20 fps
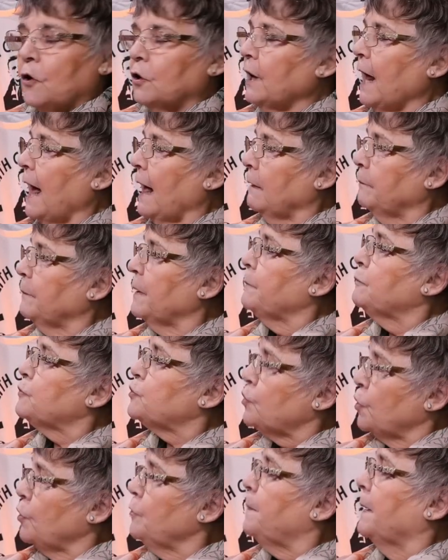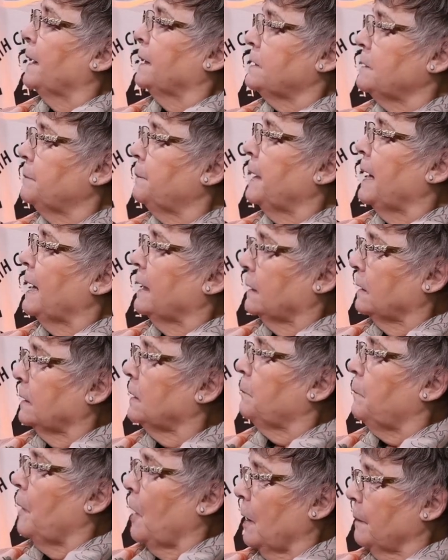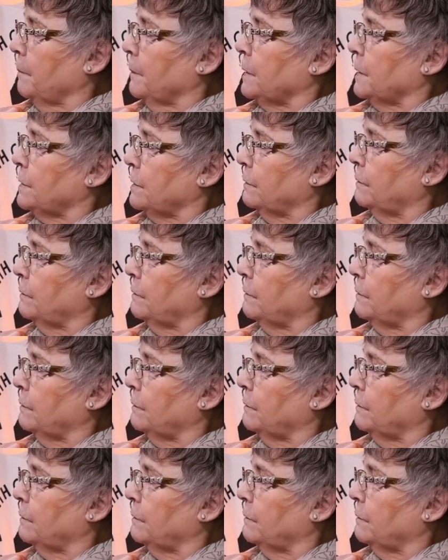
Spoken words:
God help me, he was too big to be in an apartment.